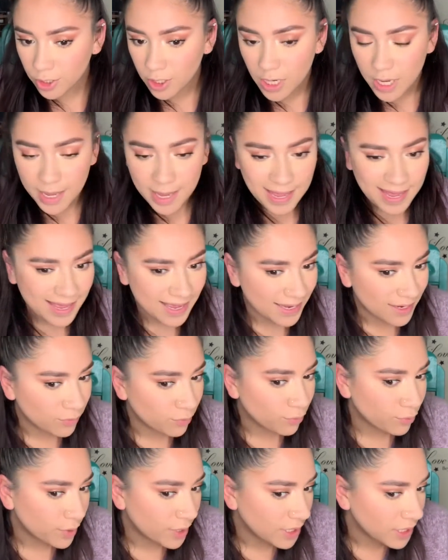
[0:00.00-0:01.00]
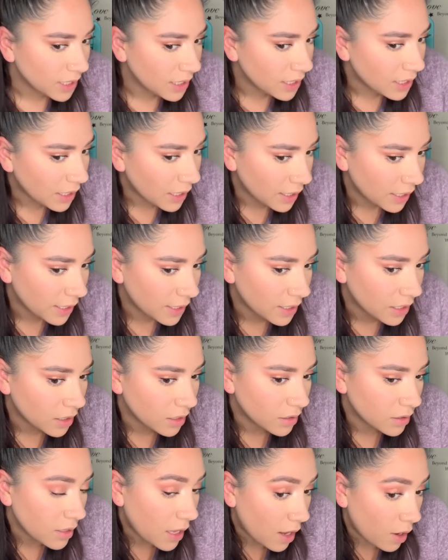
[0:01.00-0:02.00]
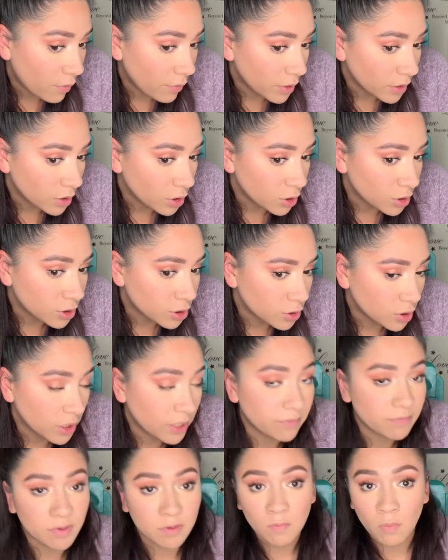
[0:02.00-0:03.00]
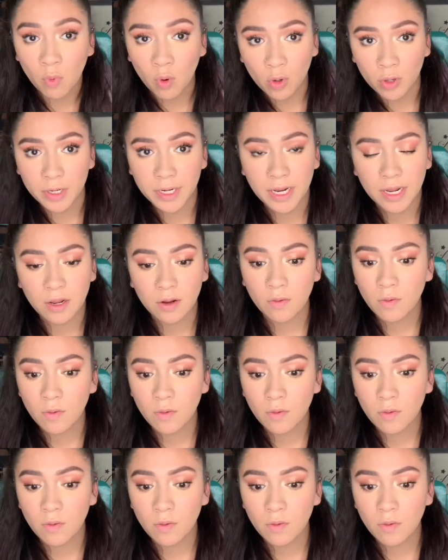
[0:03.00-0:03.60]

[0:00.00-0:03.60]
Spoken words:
I really like how it looks even more now.